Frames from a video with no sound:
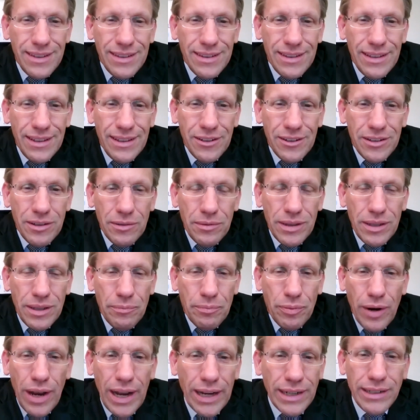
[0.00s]
you know, the the
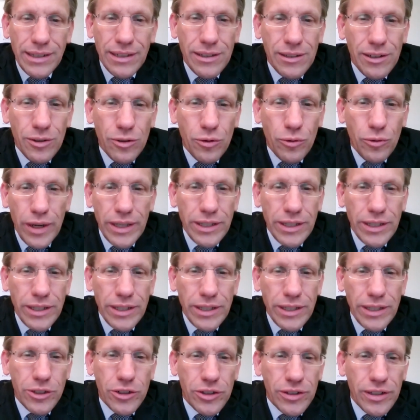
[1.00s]
practical question
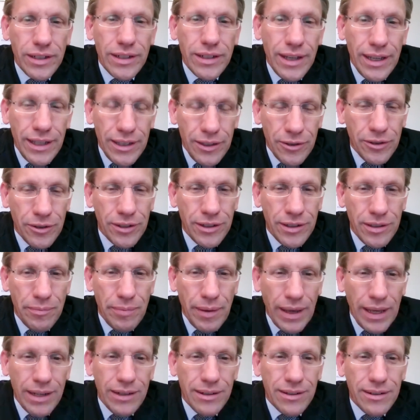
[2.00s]
you can
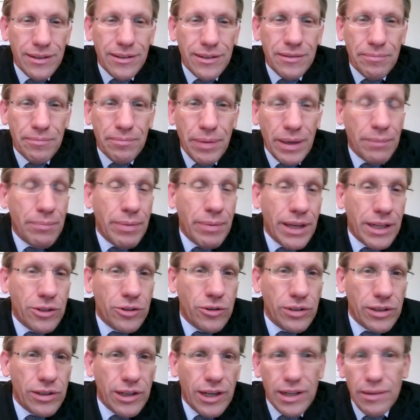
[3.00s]
debate big picture a
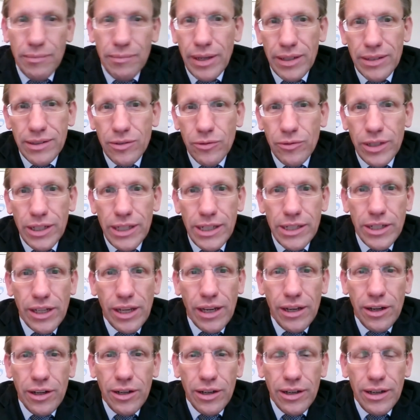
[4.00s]
lot about strategic
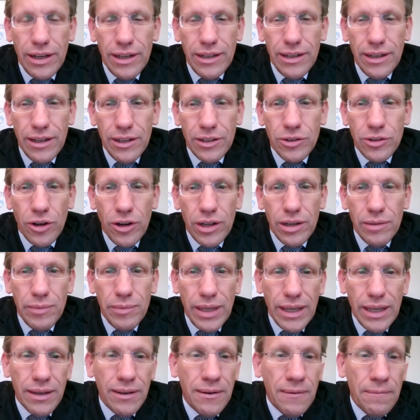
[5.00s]
uh, autonomy.
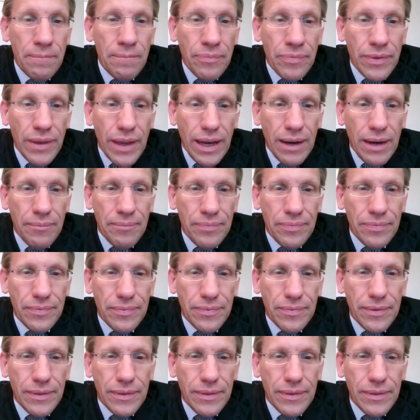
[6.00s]
Um,